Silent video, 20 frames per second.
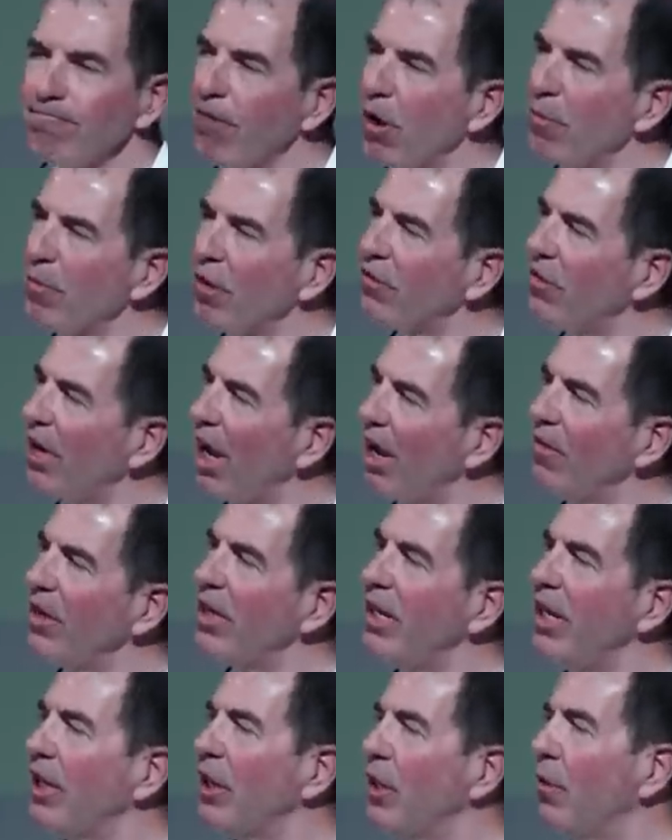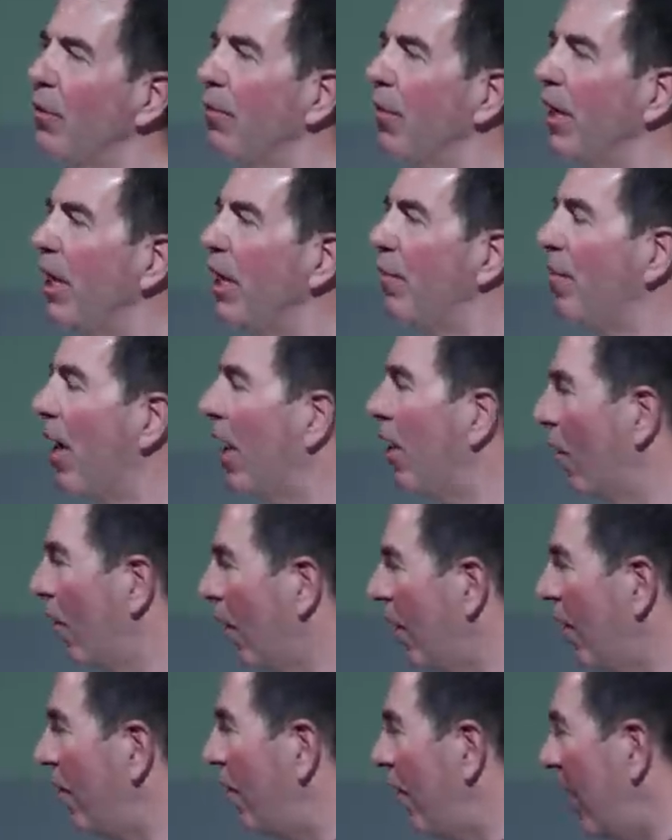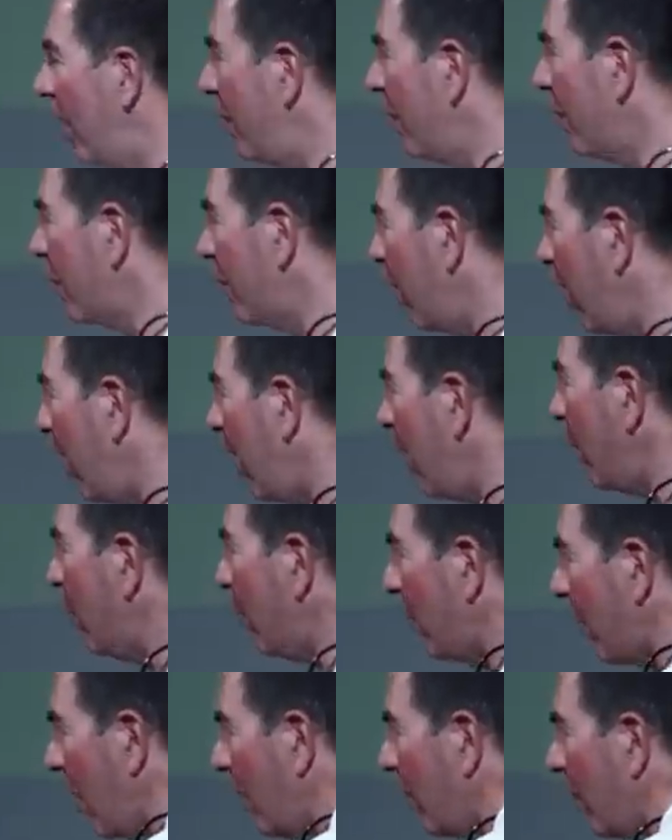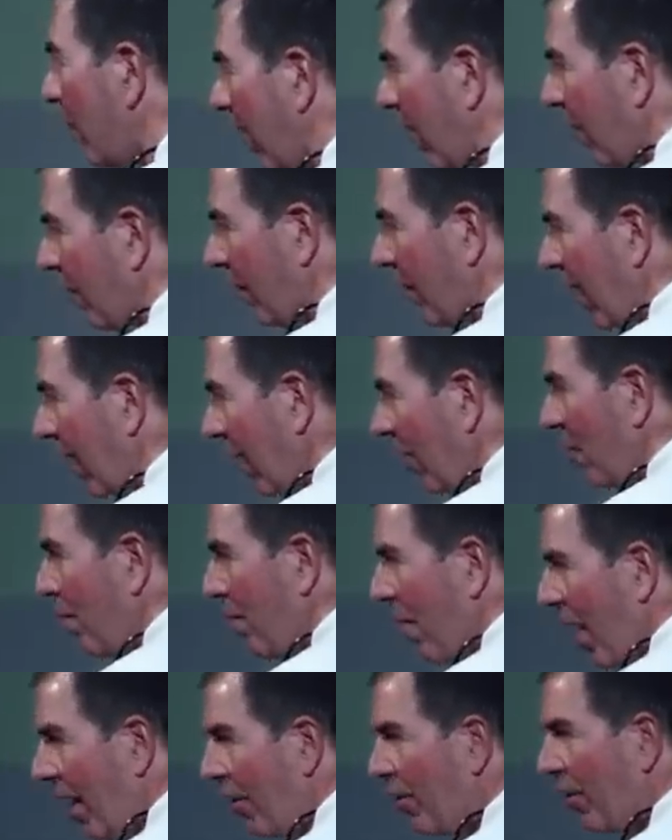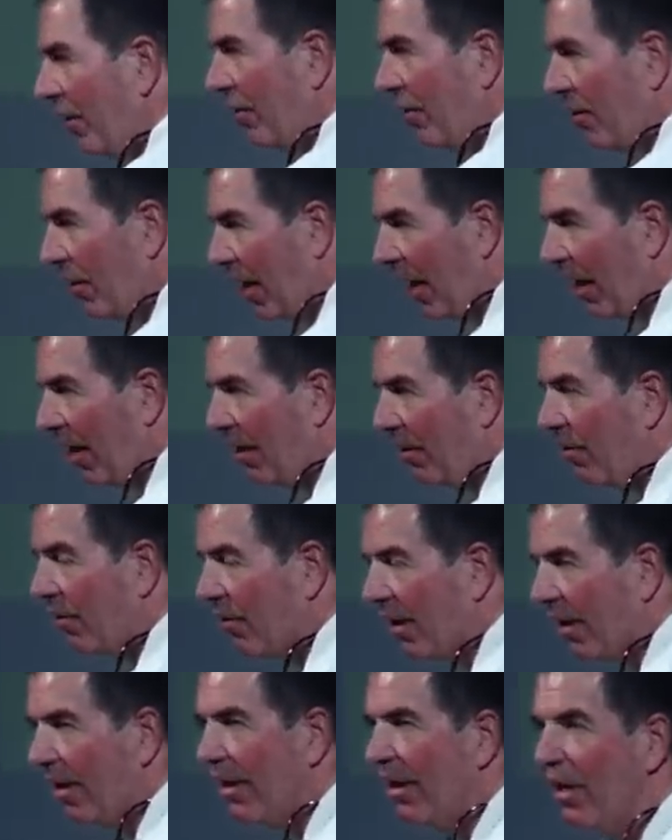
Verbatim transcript: almost everything you read about organizational change, large scale change, managing change,